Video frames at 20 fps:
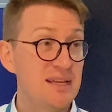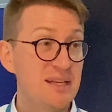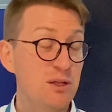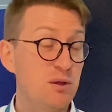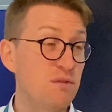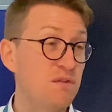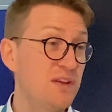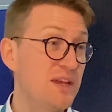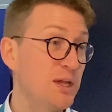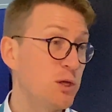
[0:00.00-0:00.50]

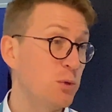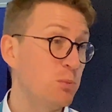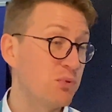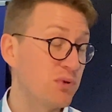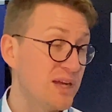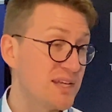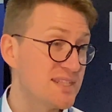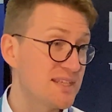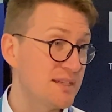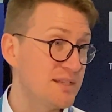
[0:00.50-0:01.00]
a vehicle
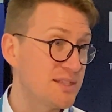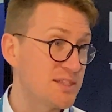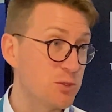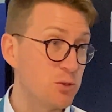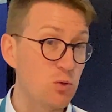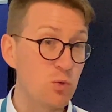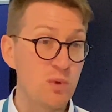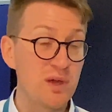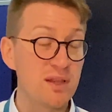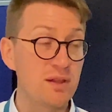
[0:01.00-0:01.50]
presence
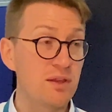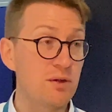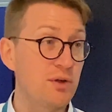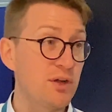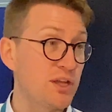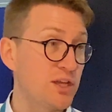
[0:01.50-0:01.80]
or whether there are